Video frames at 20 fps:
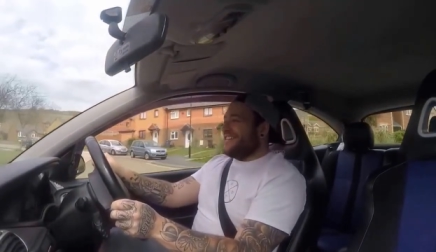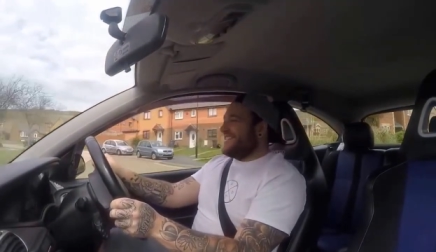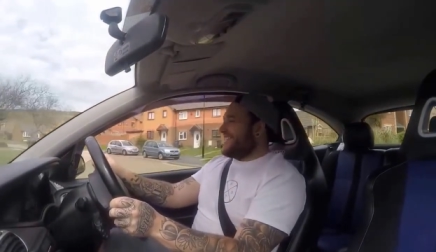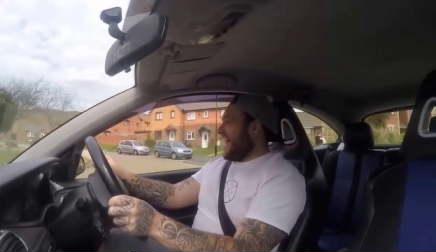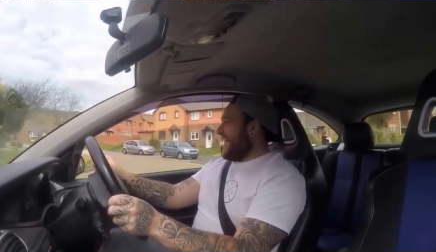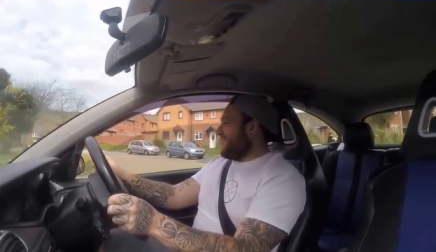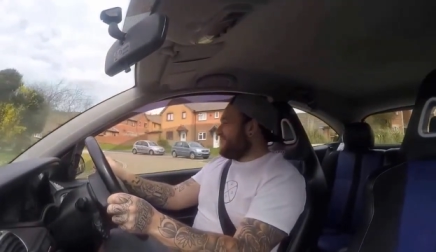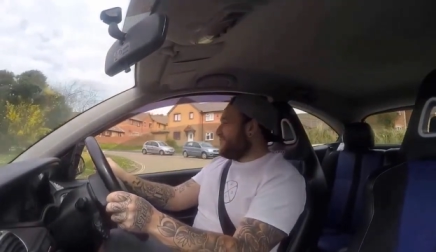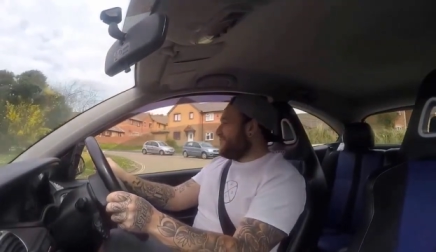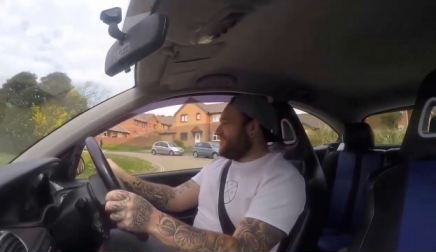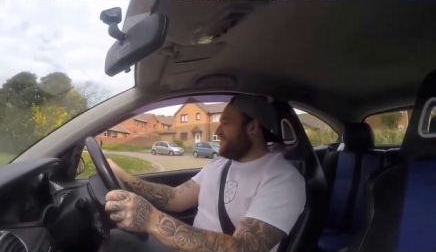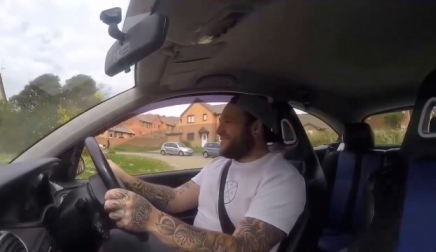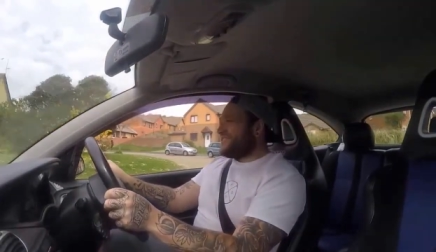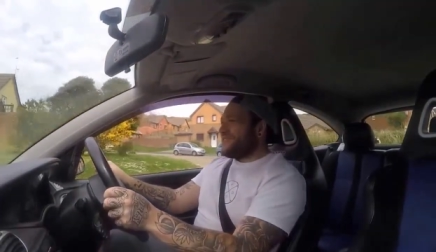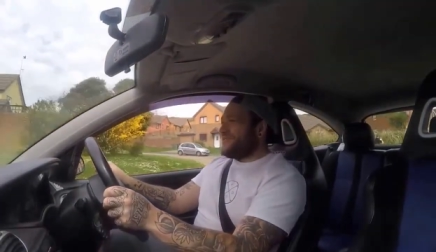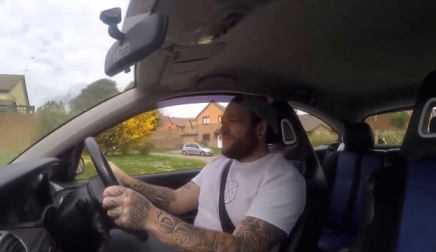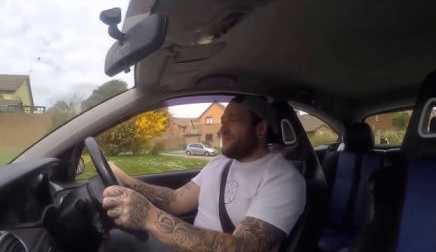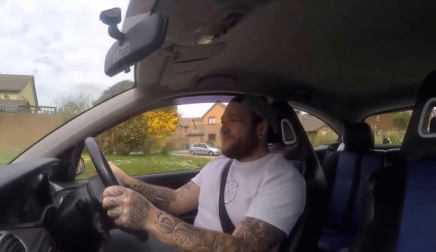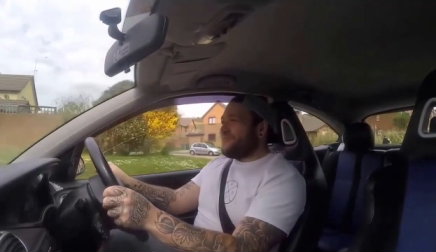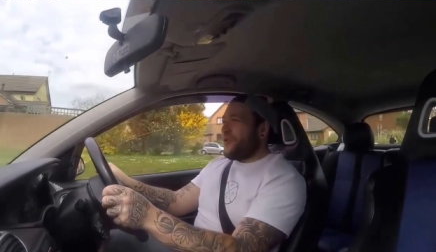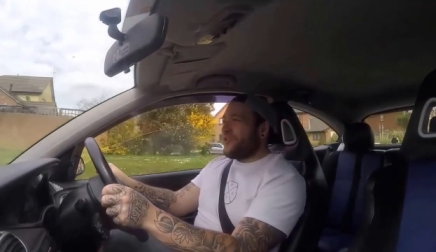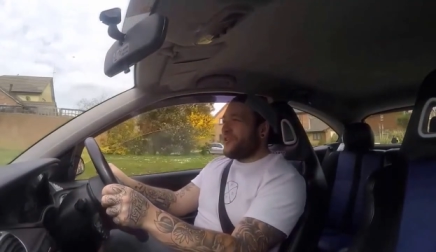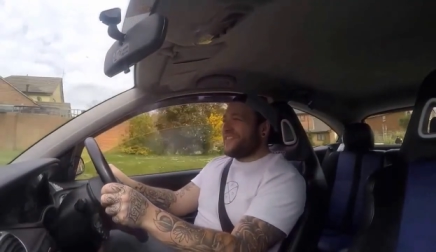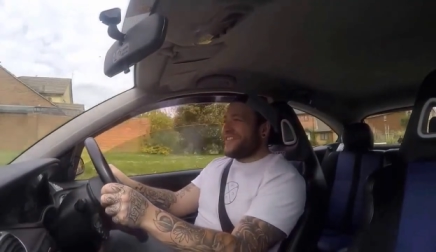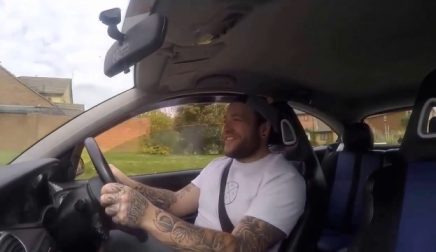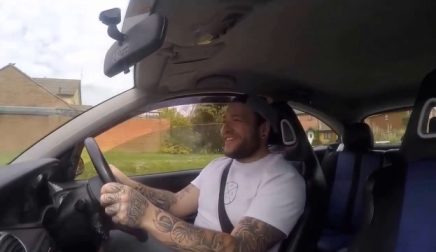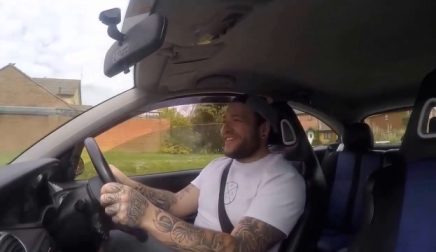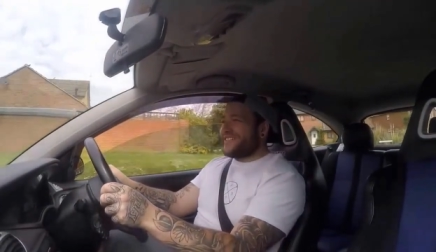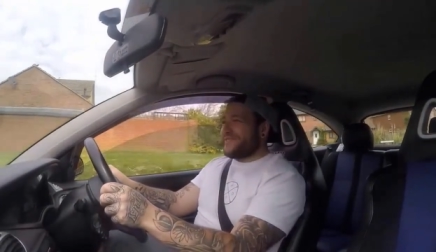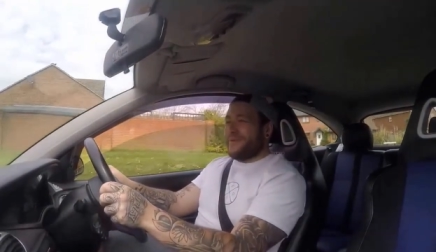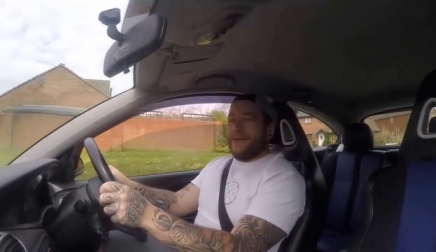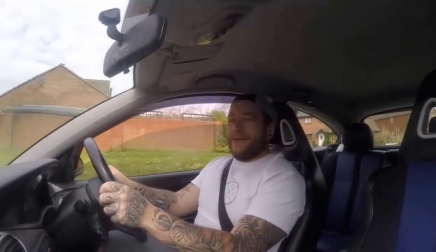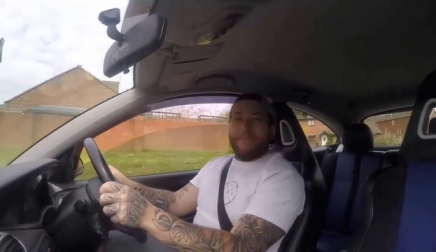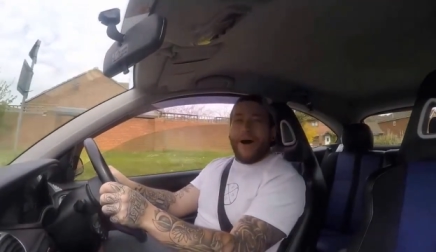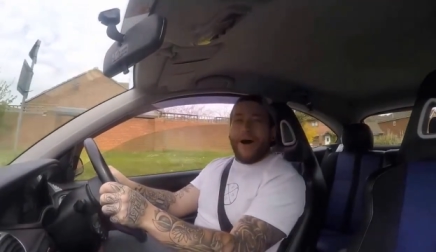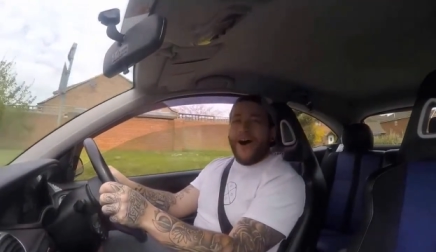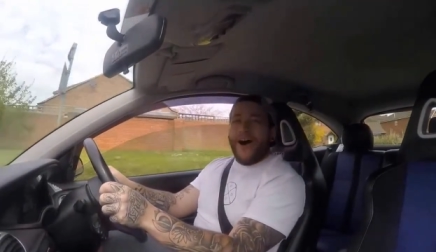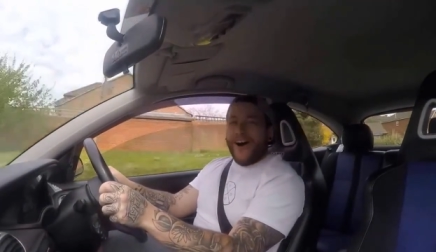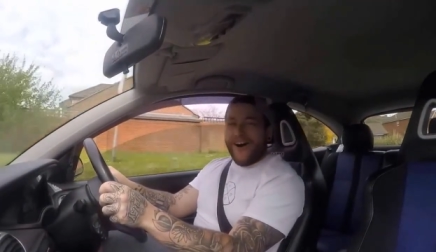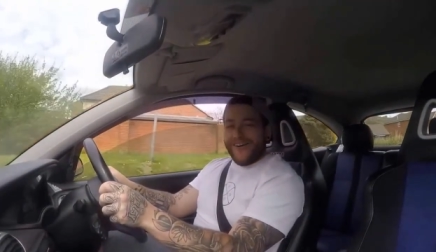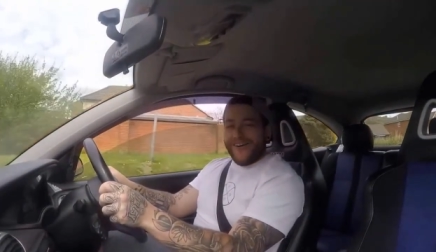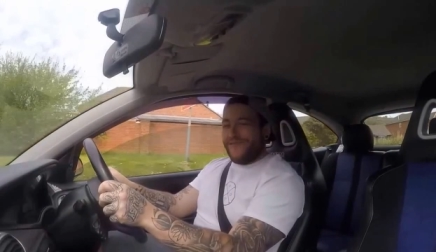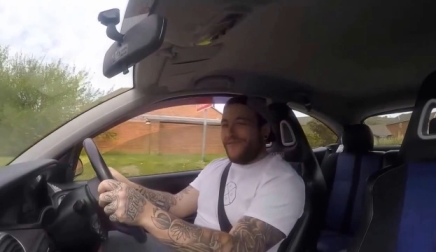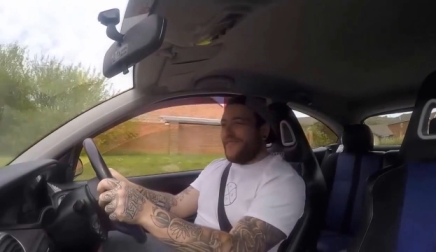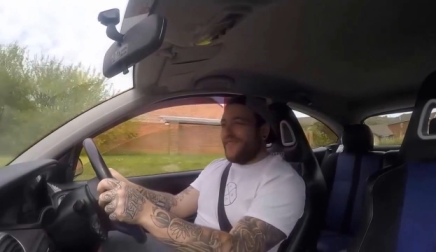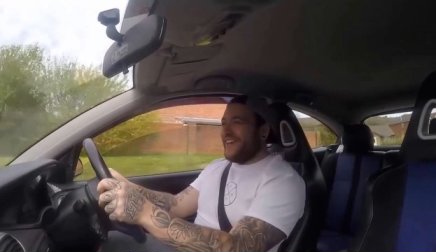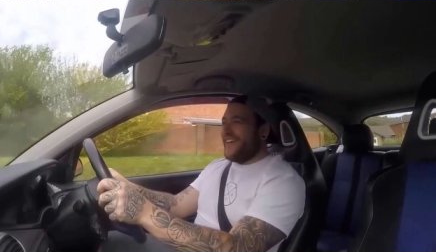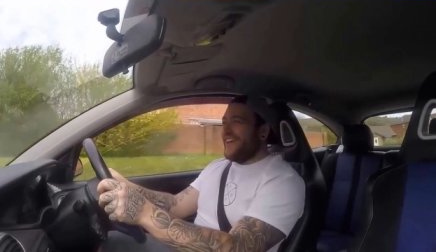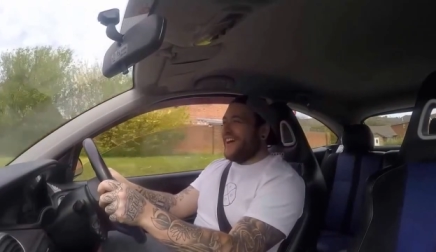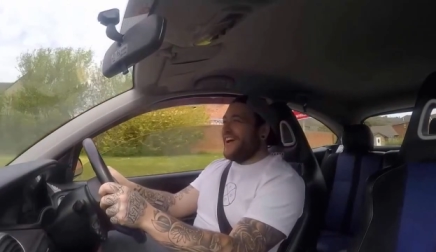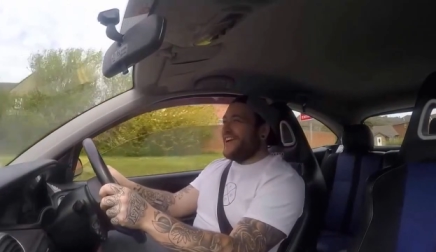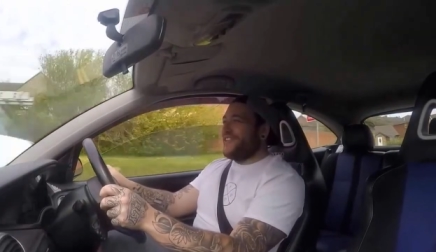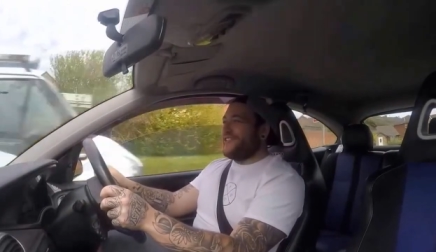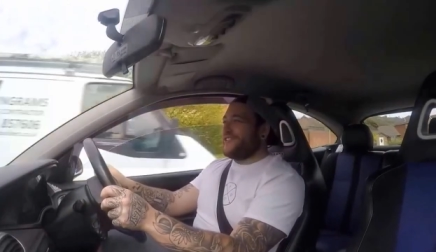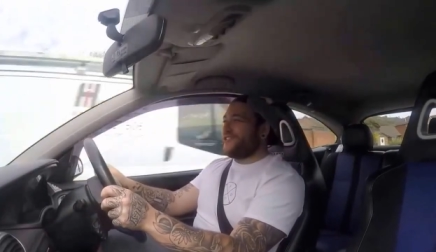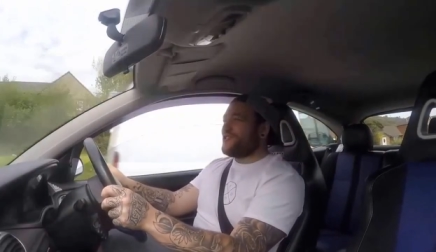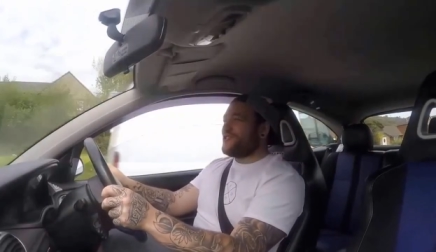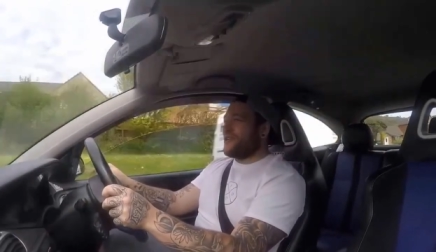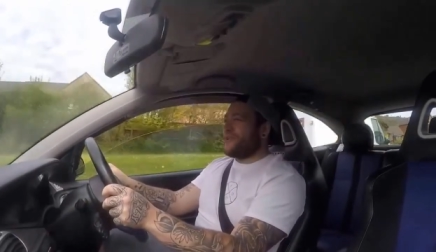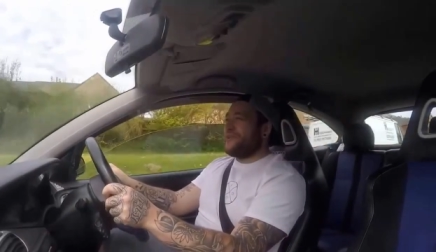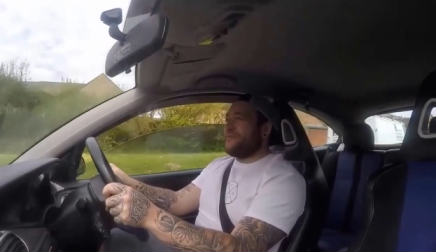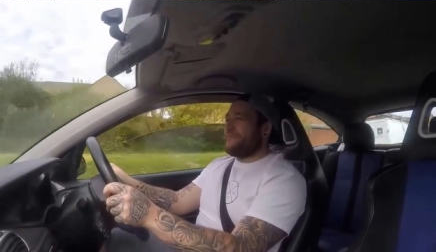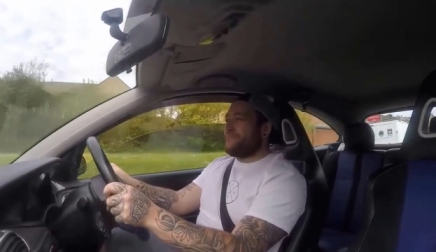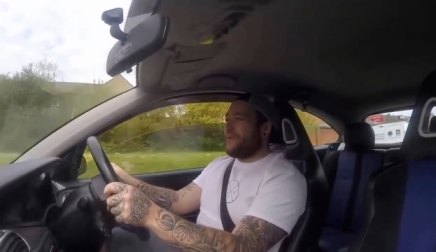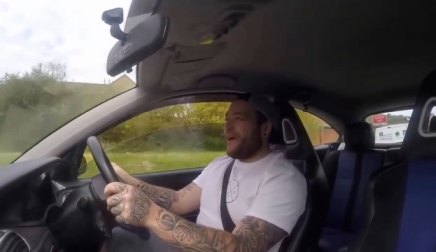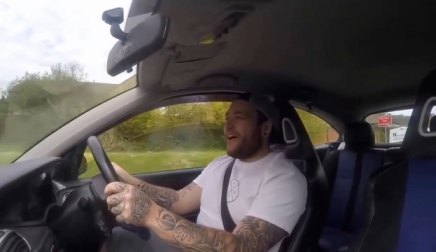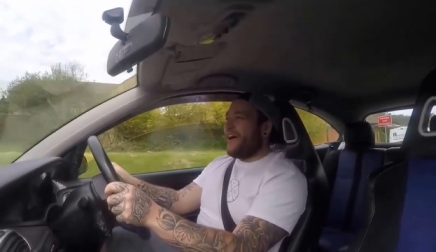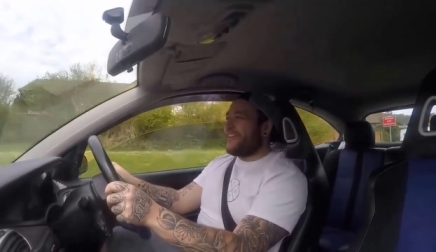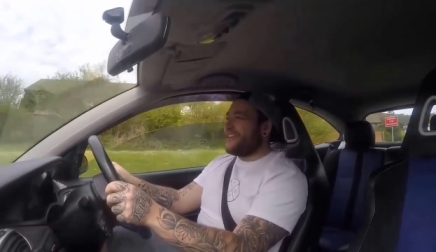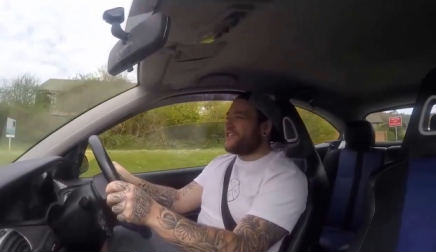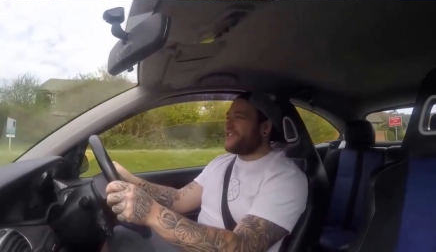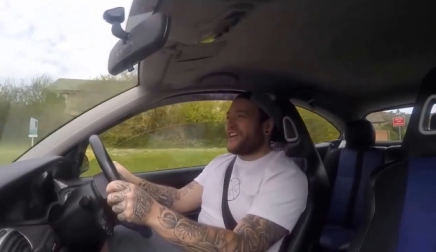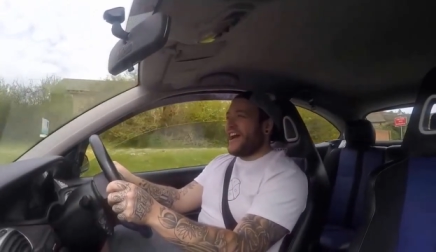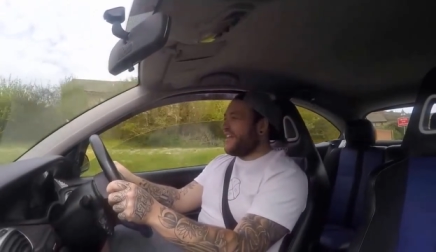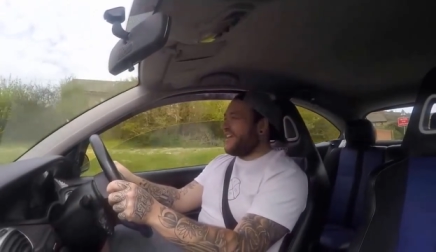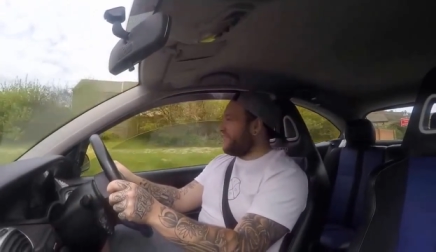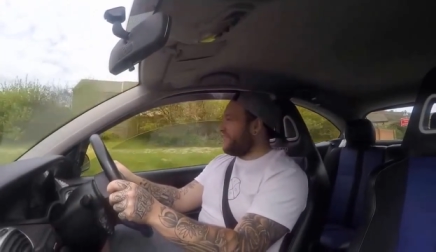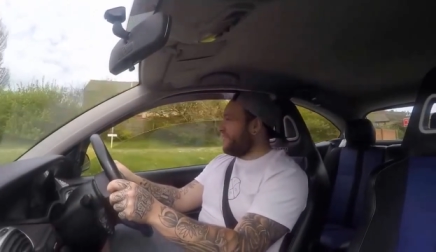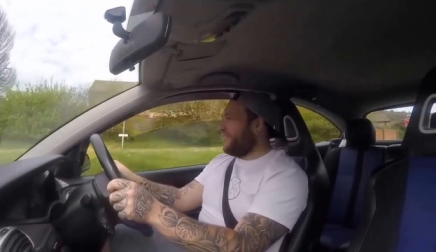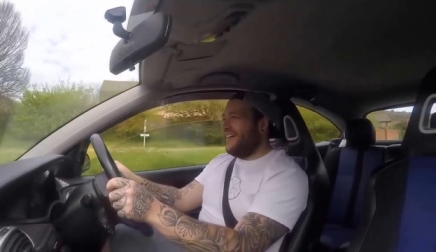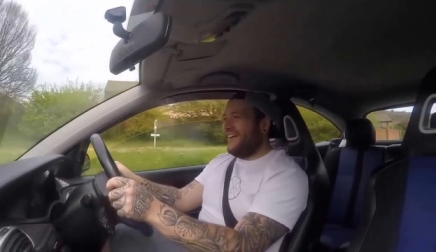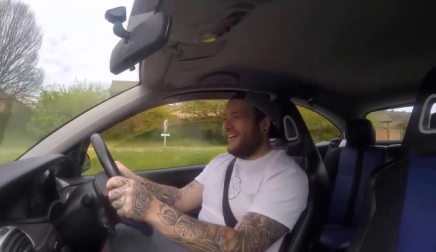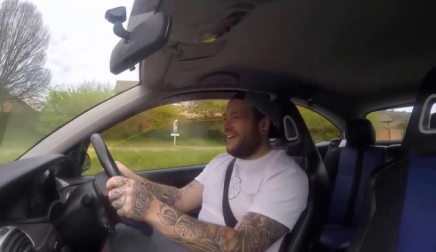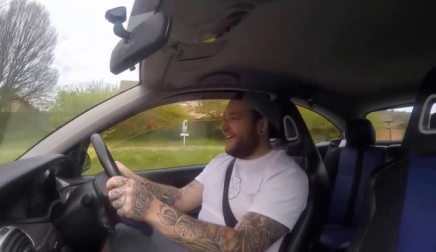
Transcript: Dan was wanting to be part of the shoot and part of the channel,